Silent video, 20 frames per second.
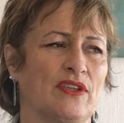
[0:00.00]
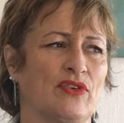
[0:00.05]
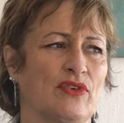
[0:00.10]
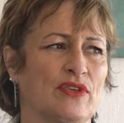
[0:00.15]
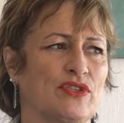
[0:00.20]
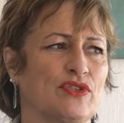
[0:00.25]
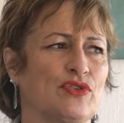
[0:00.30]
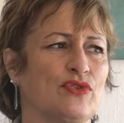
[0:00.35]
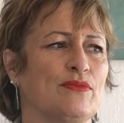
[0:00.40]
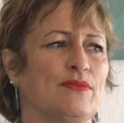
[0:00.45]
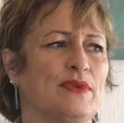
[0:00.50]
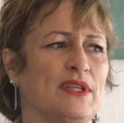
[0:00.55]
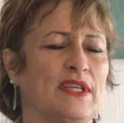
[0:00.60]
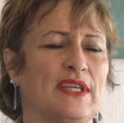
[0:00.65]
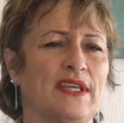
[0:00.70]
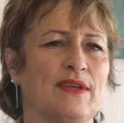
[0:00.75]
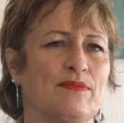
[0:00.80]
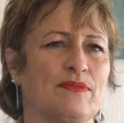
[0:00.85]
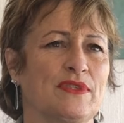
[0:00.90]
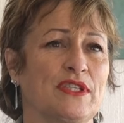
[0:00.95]
There are too many
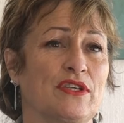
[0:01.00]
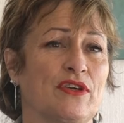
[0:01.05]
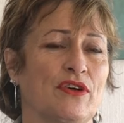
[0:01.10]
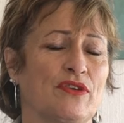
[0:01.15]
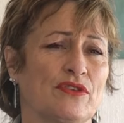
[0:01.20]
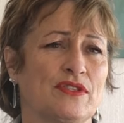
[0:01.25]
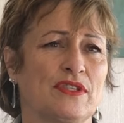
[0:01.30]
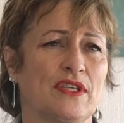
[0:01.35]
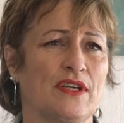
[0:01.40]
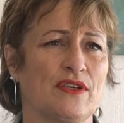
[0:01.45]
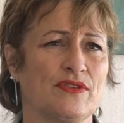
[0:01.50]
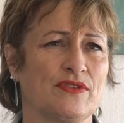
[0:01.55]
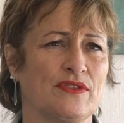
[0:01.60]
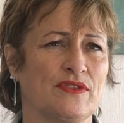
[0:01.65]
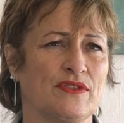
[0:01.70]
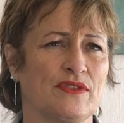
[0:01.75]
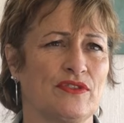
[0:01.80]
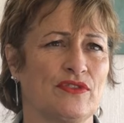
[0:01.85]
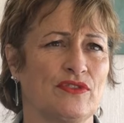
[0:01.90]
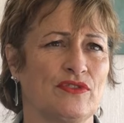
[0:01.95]
empty ghost
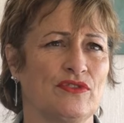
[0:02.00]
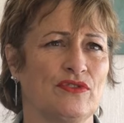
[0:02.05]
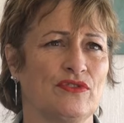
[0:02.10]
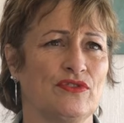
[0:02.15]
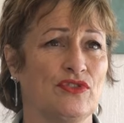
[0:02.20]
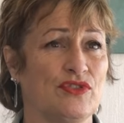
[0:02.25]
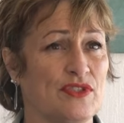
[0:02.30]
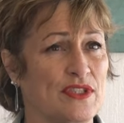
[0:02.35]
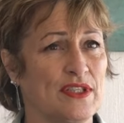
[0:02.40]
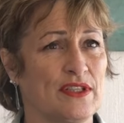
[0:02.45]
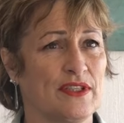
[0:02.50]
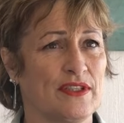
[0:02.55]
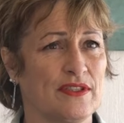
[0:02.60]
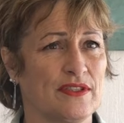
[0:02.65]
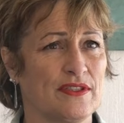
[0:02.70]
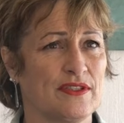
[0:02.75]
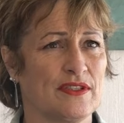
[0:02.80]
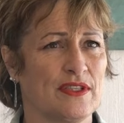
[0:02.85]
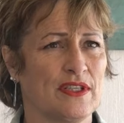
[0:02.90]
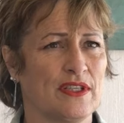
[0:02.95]
houses in New
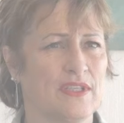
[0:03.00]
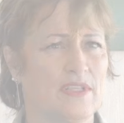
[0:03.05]
Zealand.